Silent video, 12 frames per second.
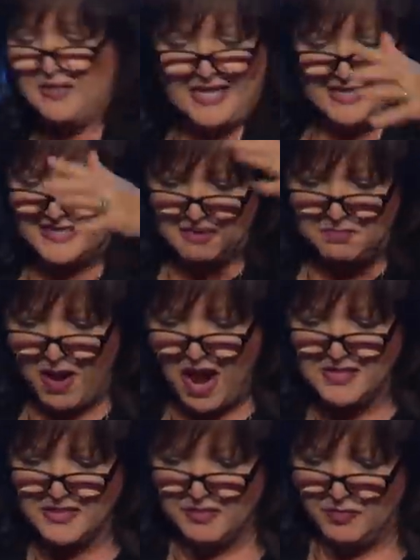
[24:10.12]
like it's
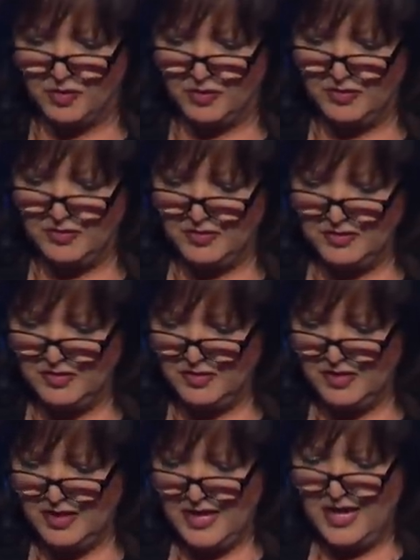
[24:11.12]
impossible.
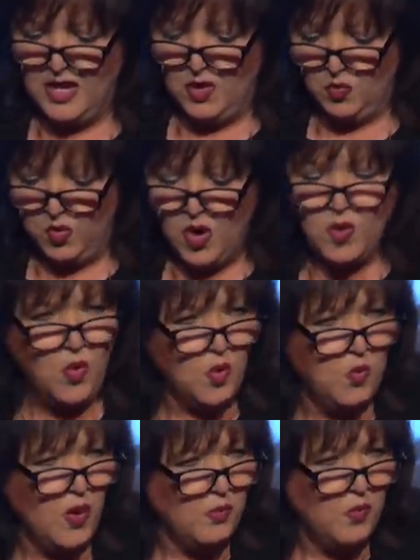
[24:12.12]

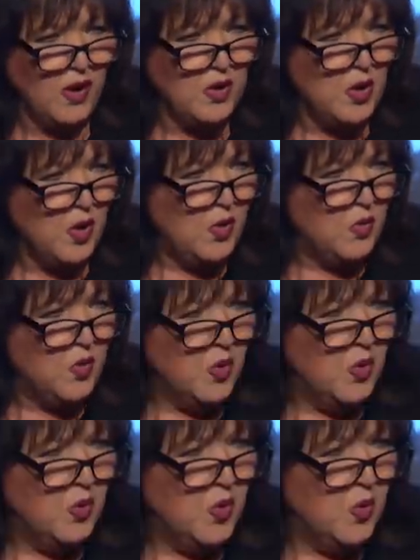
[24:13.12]
What?
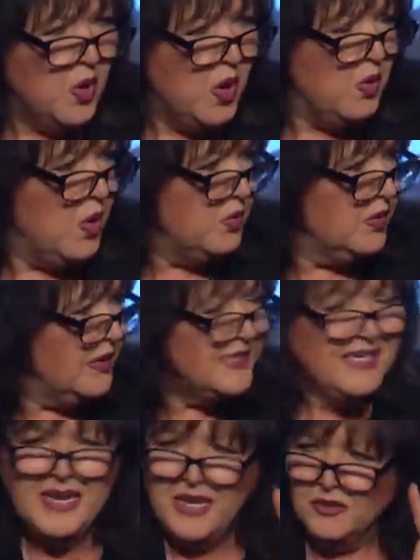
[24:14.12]

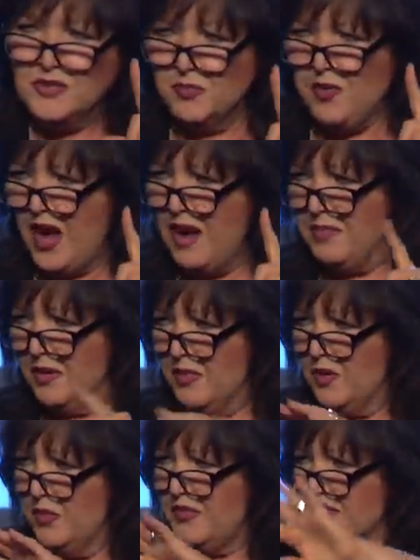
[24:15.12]
See, here's the problem
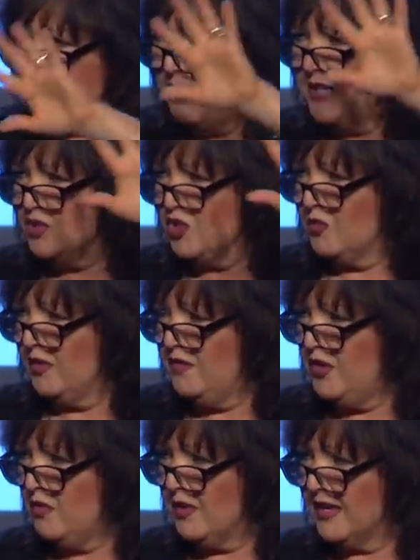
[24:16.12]
with this picture we're
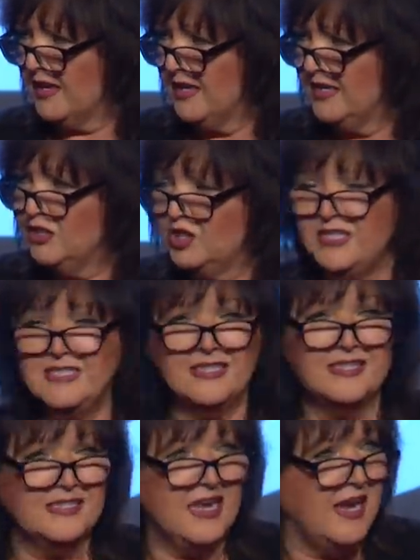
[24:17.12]
viewing. Jesus
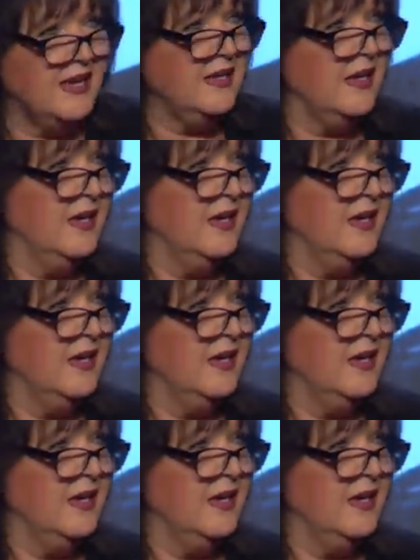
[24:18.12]
said,